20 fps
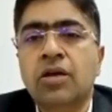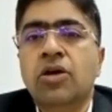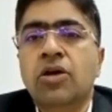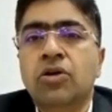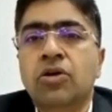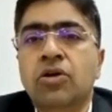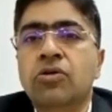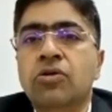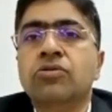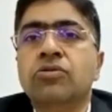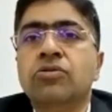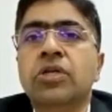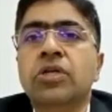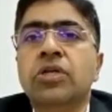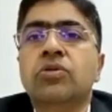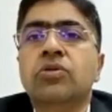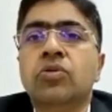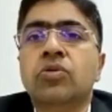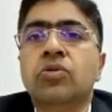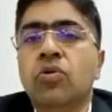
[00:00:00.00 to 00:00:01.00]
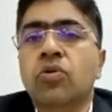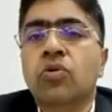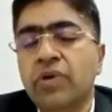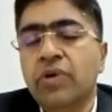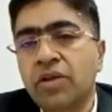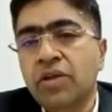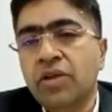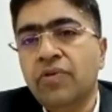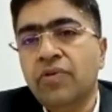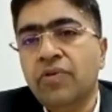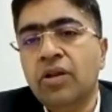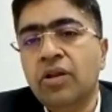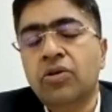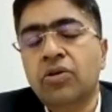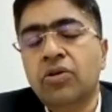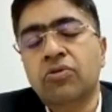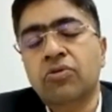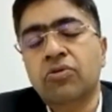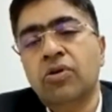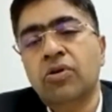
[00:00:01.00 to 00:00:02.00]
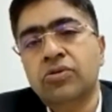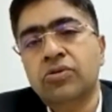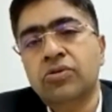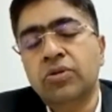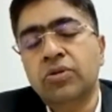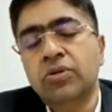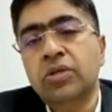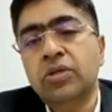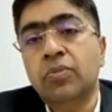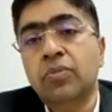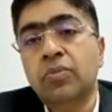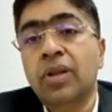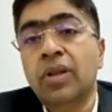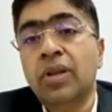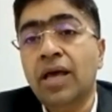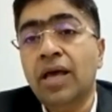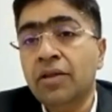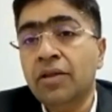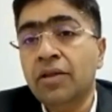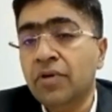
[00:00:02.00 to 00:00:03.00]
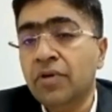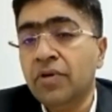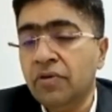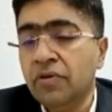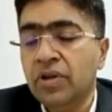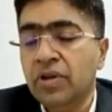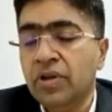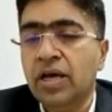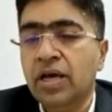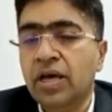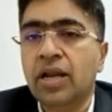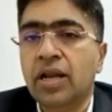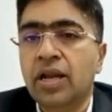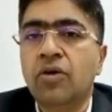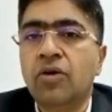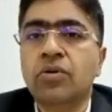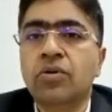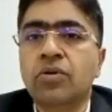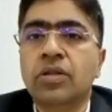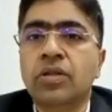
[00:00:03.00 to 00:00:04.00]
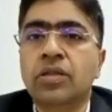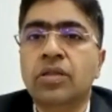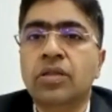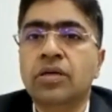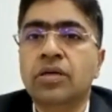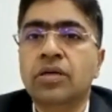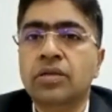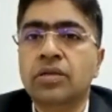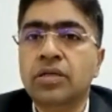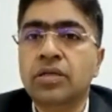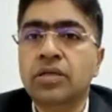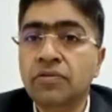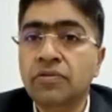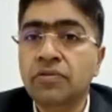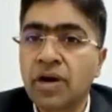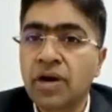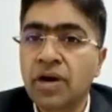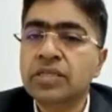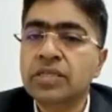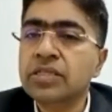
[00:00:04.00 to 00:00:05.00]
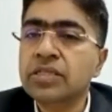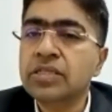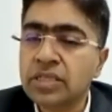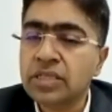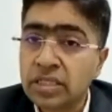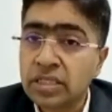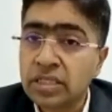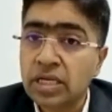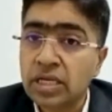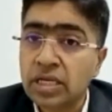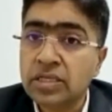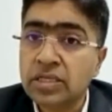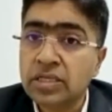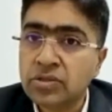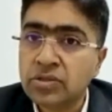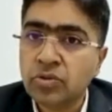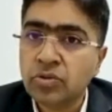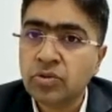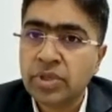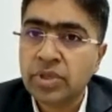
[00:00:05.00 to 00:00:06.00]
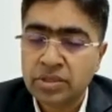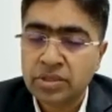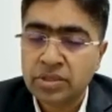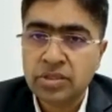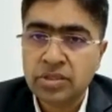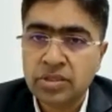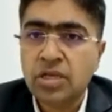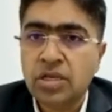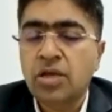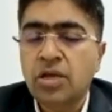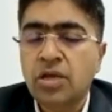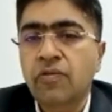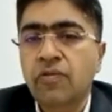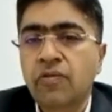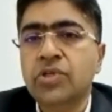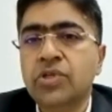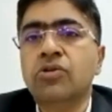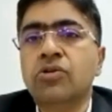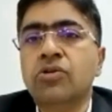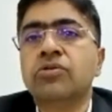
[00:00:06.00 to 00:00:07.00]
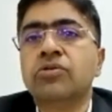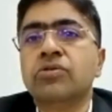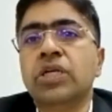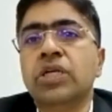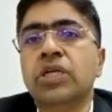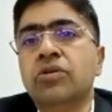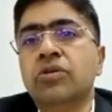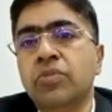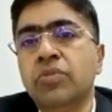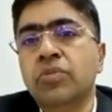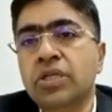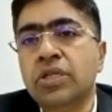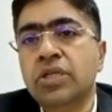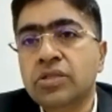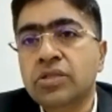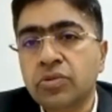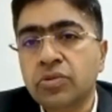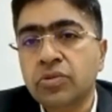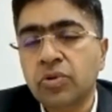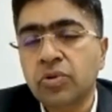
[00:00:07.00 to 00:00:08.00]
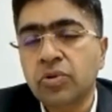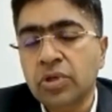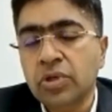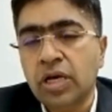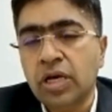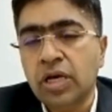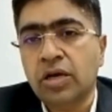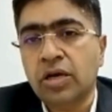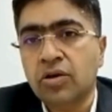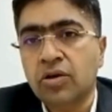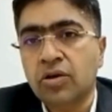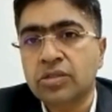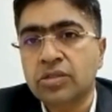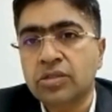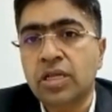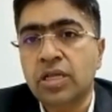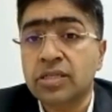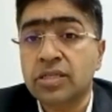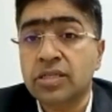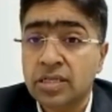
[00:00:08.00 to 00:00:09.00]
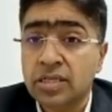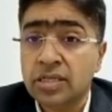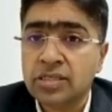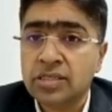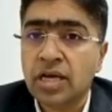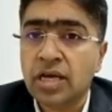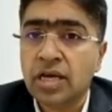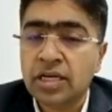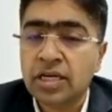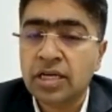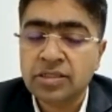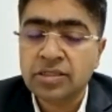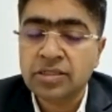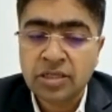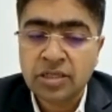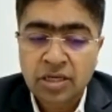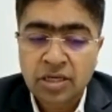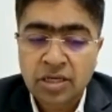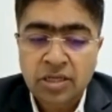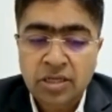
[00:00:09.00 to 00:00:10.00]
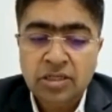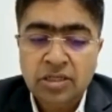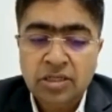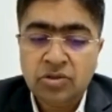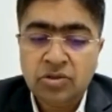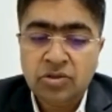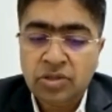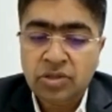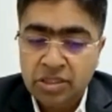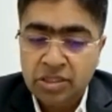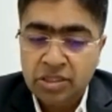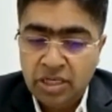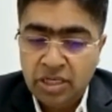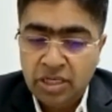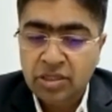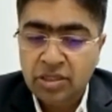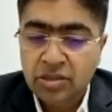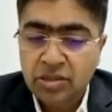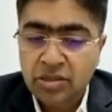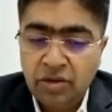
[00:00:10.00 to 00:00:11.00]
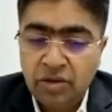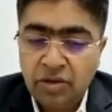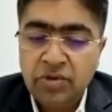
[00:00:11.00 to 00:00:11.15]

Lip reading: you also need to know very well, or you also need to plan very well around the devices and the instruments, which also need to be distributed across the research sites. So that's another thing